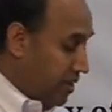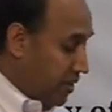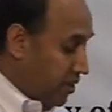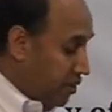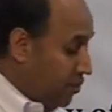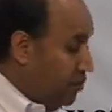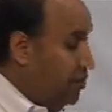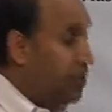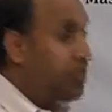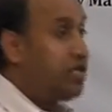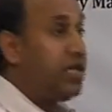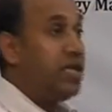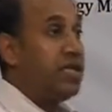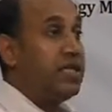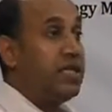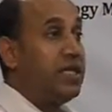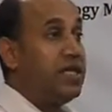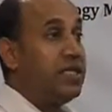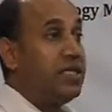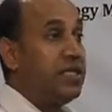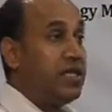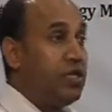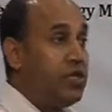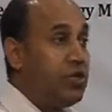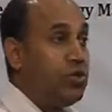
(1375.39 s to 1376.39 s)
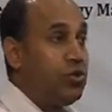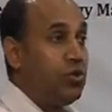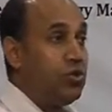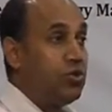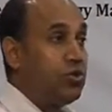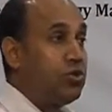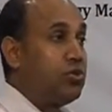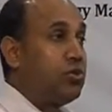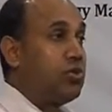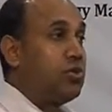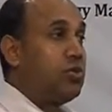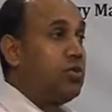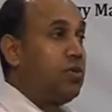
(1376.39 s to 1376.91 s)
So, these are the
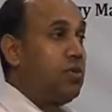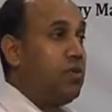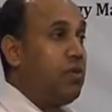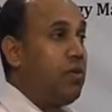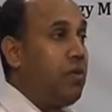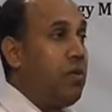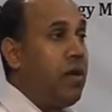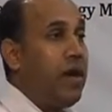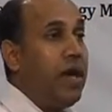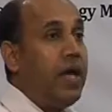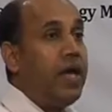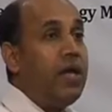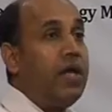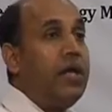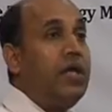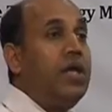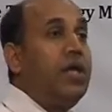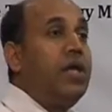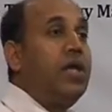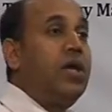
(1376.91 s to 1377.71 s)
issues where